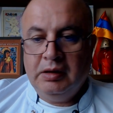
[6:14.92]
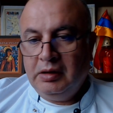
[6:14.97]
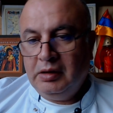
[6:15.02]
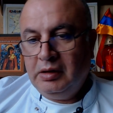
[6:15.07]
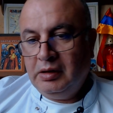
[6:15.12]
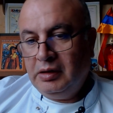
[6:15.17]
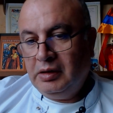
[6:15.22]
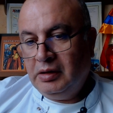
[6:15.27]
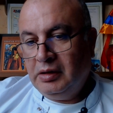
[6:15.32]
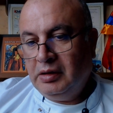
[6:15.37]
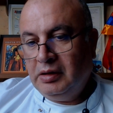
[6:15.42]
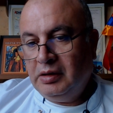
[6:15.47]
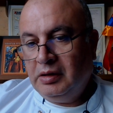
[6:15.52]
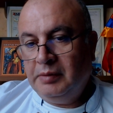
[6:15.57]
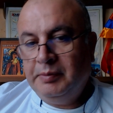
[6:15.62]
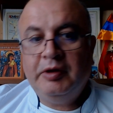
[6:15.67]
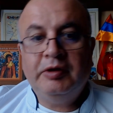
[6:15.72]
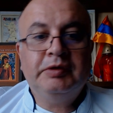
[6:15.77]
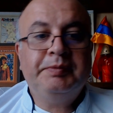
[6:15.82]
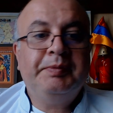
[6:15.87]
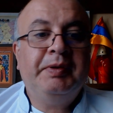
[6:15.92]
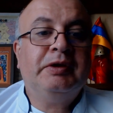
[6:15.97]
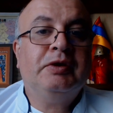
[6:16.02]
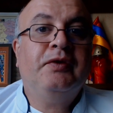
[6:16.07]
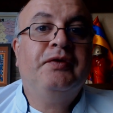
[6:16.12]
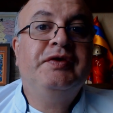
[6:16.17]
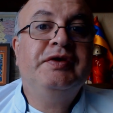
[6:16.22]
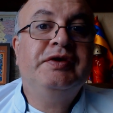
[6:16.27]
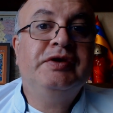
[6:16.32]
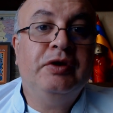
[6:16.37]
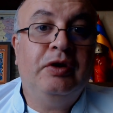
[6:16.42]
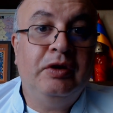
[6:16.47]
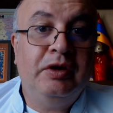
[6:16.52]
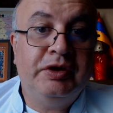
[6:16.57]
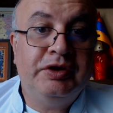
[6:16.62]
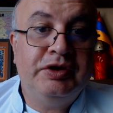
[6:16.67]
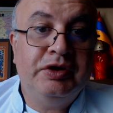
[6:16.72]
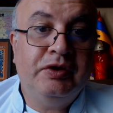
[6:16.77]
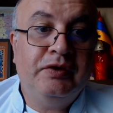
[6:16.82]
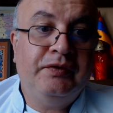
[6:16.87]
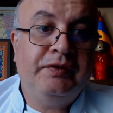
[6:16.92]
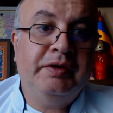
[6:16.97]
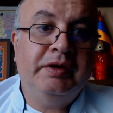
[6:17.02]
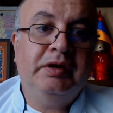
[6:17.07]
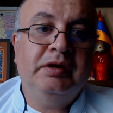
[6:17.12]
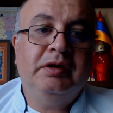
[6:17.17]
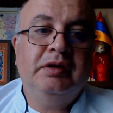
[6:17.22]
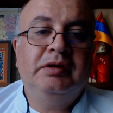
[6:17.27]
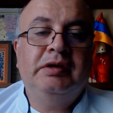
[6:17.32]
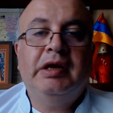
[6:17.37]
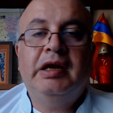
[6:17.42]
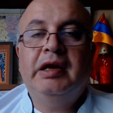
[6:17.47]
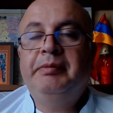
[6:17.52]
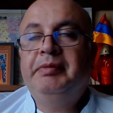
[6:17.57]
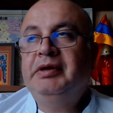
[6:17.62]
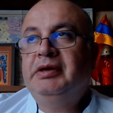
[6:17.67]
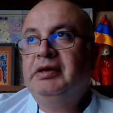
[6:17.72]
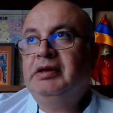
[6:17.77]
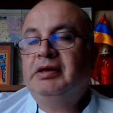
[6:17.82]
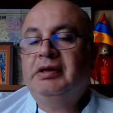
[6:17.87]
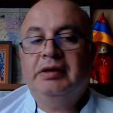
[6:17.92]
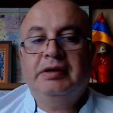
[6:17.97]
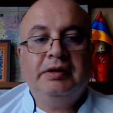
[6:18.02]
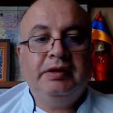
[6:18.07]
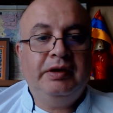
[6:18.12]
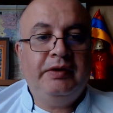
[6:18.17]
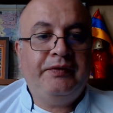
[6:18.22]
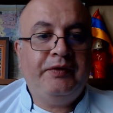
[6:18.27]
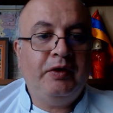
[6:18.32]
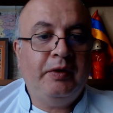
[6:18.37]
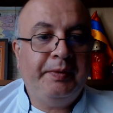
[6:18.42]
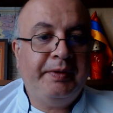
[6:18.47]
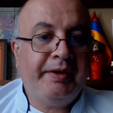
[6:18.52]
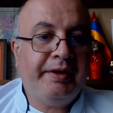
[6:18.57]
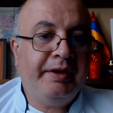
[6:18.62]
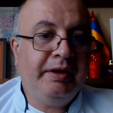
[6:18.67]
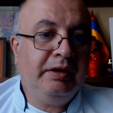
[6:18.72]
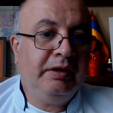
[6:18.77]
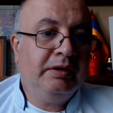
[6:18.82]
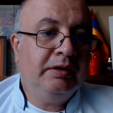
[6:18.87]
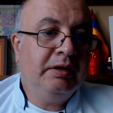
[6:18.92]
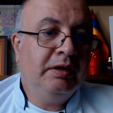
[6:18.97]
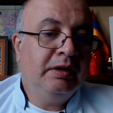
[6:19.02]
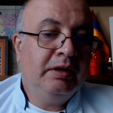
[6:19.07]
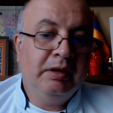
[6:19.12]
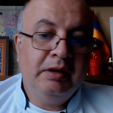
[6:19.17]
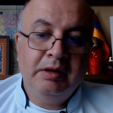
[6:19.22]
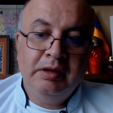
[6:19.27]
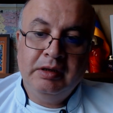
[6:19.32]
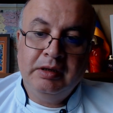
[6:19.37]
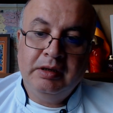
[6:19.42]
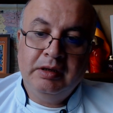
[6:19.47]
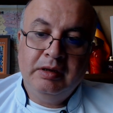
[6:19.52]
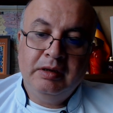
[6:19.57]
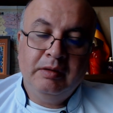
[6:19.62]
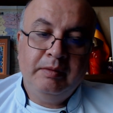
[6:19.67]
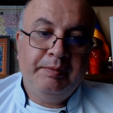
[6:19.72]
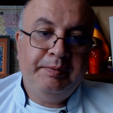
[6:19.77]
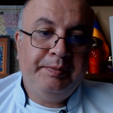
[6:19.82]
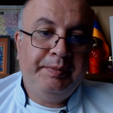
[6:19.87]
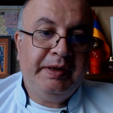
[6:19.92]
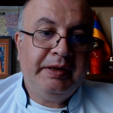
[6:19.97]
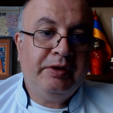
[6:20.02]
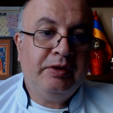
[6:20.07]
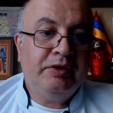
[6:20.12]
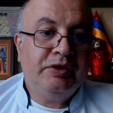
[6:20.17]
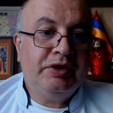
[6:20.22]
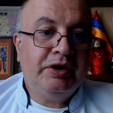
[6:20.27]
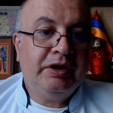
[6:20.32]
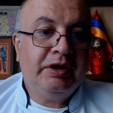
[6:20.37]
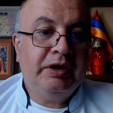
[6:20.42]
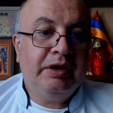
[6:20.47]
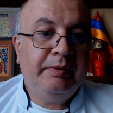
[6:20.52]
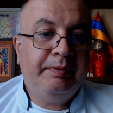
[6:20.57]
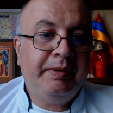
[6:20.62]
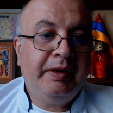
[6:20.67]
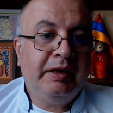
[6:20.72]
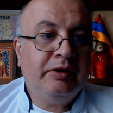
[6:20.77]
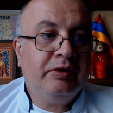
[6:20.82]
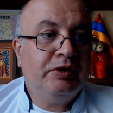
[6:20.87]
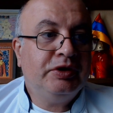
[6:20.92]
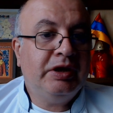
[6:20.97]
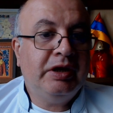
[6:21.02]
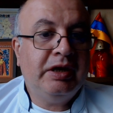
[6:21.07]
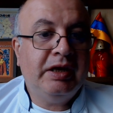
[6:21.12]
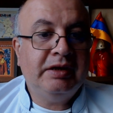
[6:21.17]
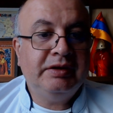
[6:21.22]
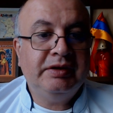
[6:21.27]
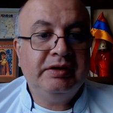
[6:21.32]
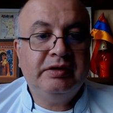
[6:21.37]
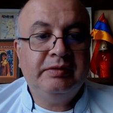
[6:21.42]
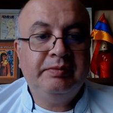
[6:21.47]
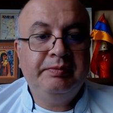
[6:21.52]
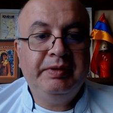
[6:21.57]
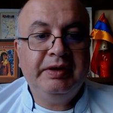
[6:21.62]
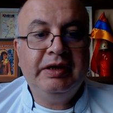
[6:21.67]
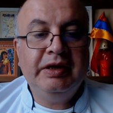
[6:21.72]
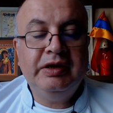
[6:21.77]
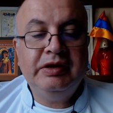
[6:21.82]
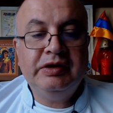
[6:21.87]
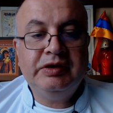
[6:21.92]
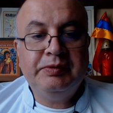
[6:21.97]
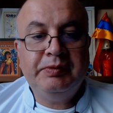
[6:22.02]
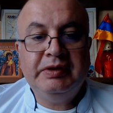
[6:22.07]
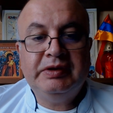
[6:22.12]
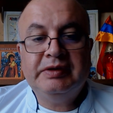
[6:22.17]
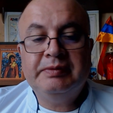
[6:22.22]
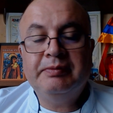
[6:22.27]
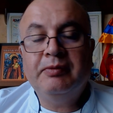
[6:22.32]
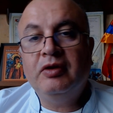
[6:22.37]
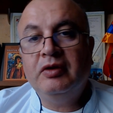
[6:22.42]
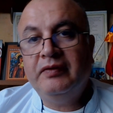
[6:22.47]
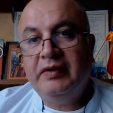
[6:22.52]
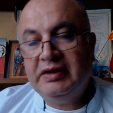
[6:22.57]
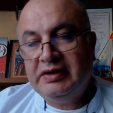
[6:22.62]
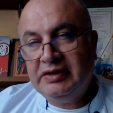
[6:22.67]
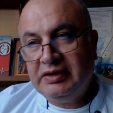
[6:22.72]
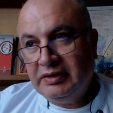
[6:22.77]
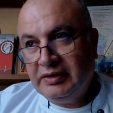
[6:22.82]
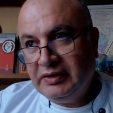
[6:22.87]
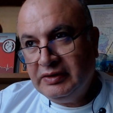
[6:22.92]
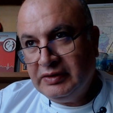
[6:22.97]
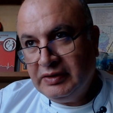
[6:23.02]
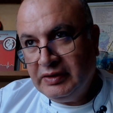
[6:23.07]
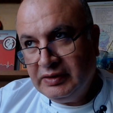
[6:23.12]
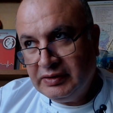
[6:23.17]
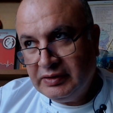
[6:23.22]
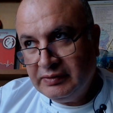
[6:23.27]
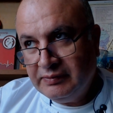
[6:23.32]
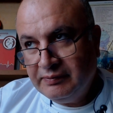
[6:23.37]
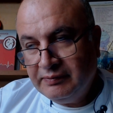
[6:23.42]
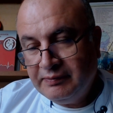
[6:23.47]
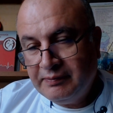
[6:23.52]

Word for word: uh, about pathophysiology of the diabetic nephropathy, Pathogen pathogenesis begins with small vessel disease.